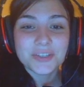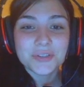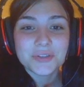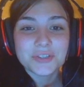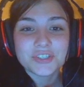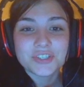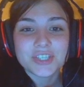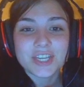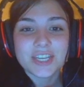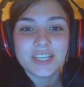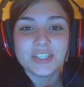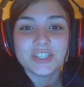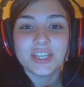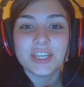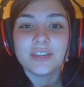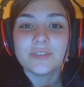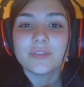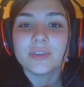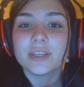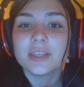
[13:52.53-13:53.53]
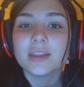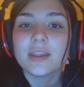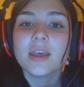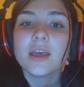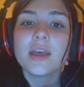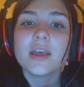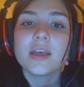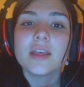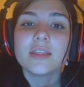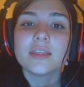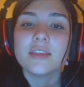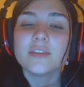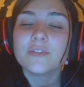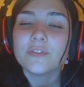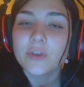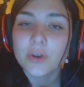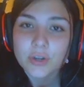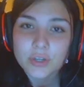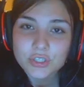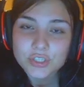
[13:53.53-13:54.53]
You can change even the
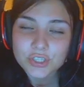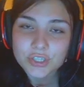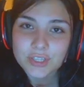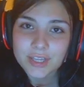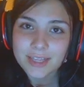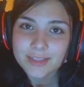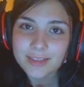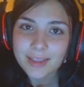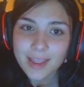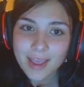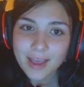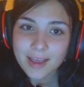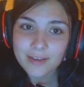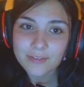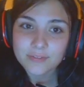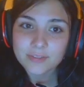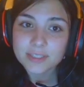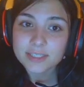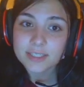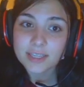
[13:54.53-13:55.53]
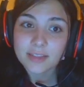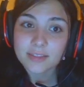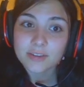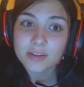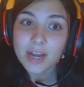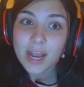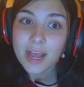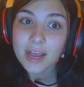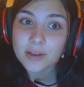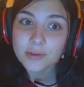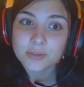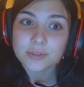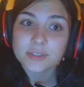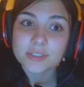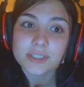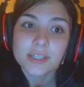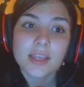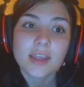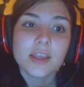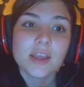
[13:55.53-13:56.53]
furniture that they have inside their
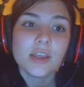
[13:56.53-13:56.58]
house.